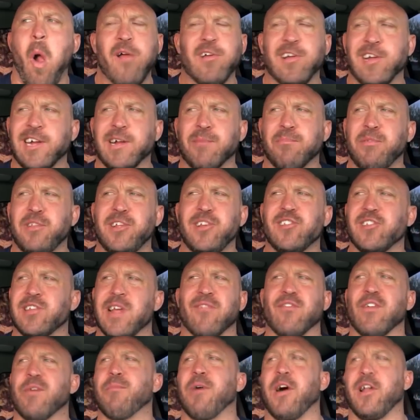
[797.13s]
Can't please
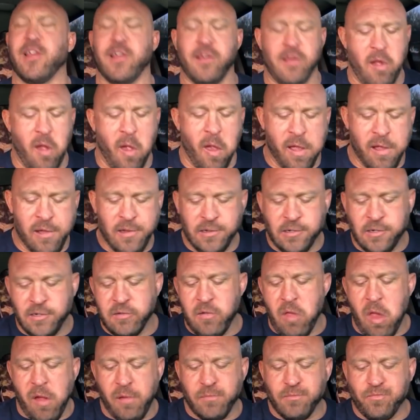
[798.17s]
everybody.
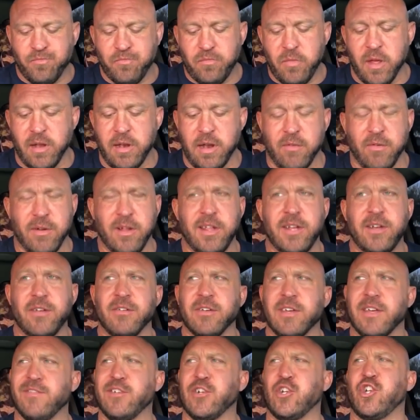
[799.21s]
I really
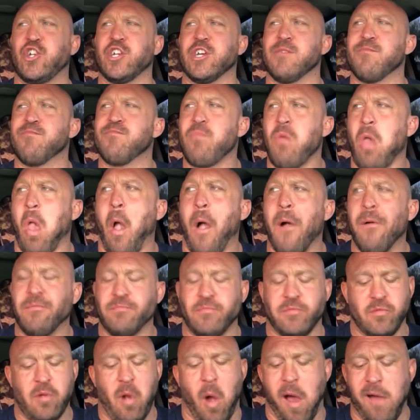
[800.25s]
don't give a shit.
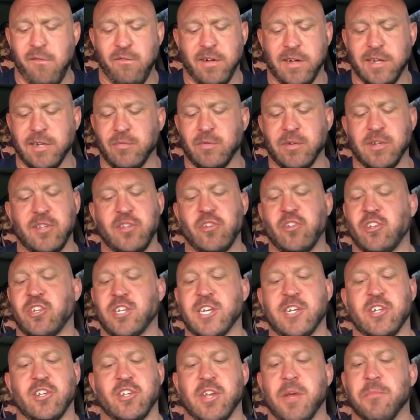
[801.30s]
If I got one of these
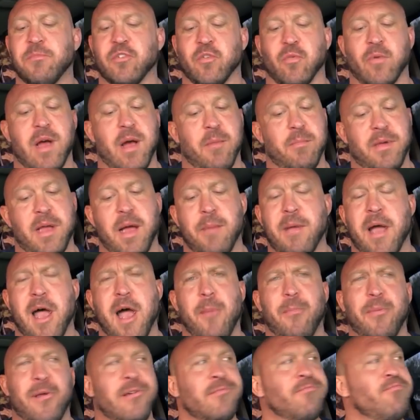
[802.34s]
steak subs around me, I'm
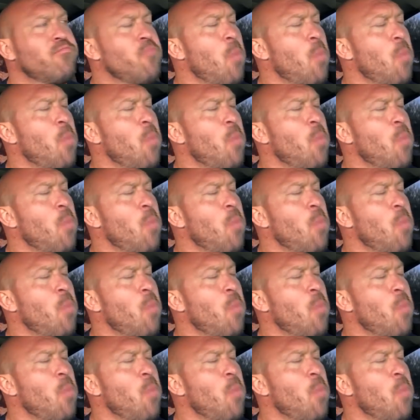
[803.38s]
happy.